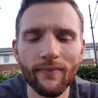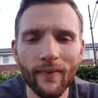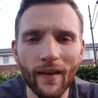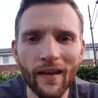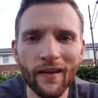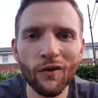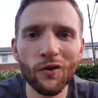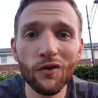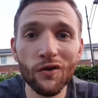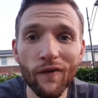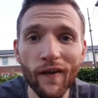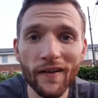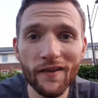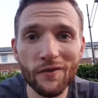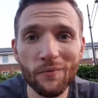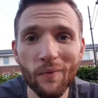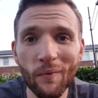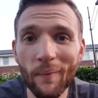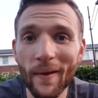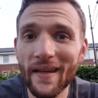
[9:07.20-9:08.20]
I know you've had
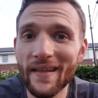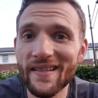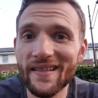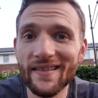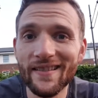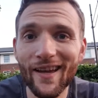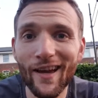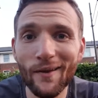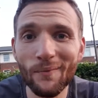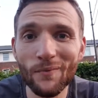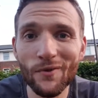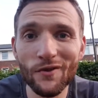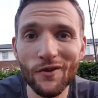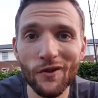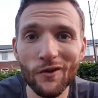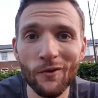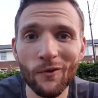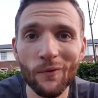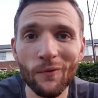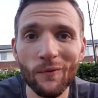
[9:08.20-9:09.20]
some amazing times too.